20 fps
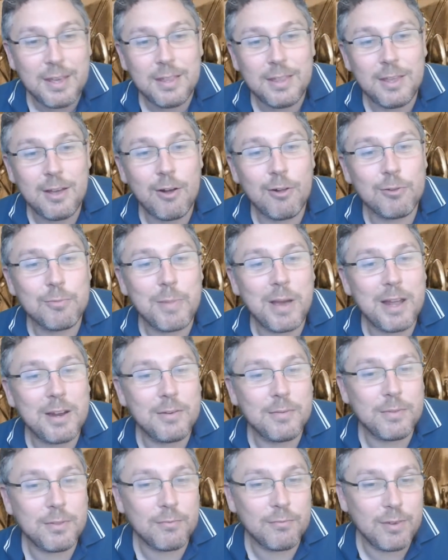The old man
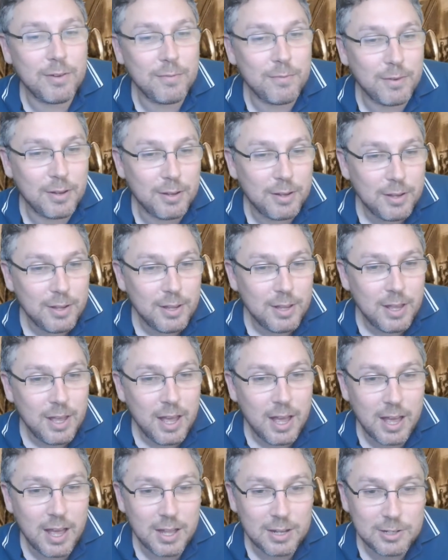of the river,
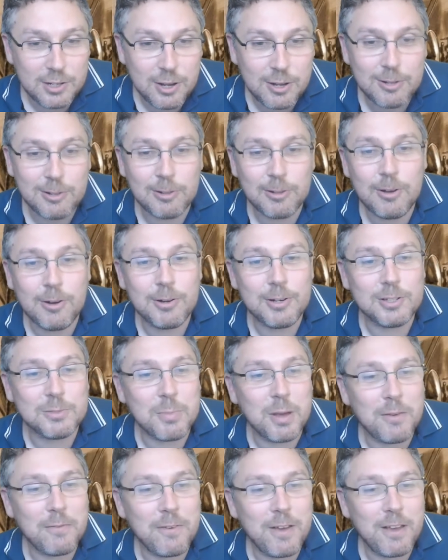uh, turtle god, is
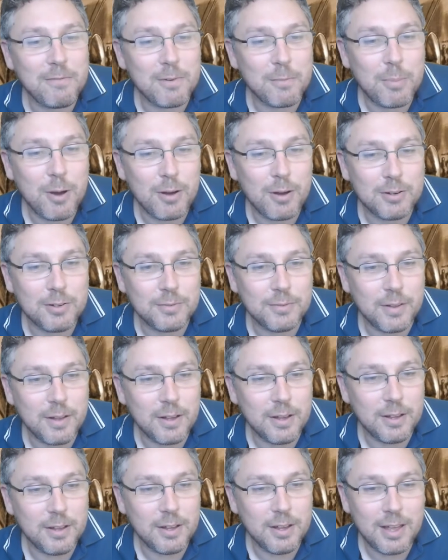my favourite part of
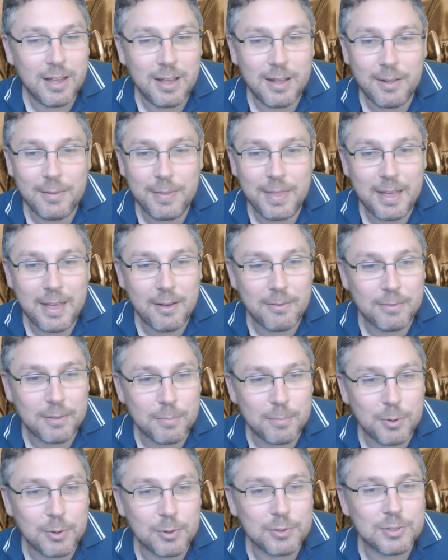uh, uh, of the
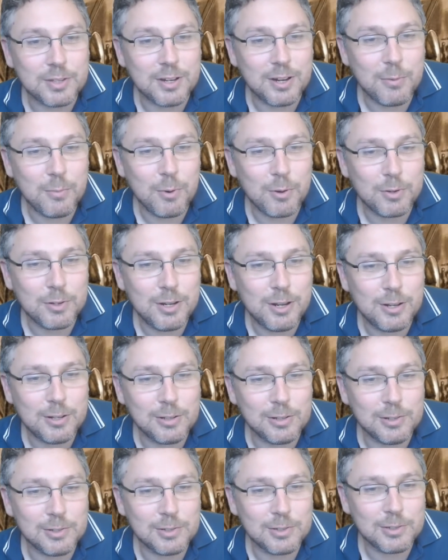books, and I want
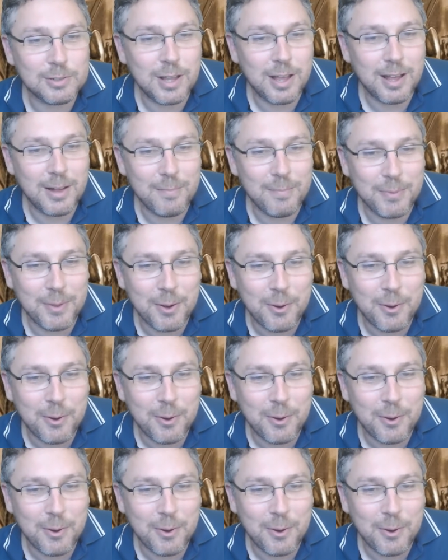turtles um,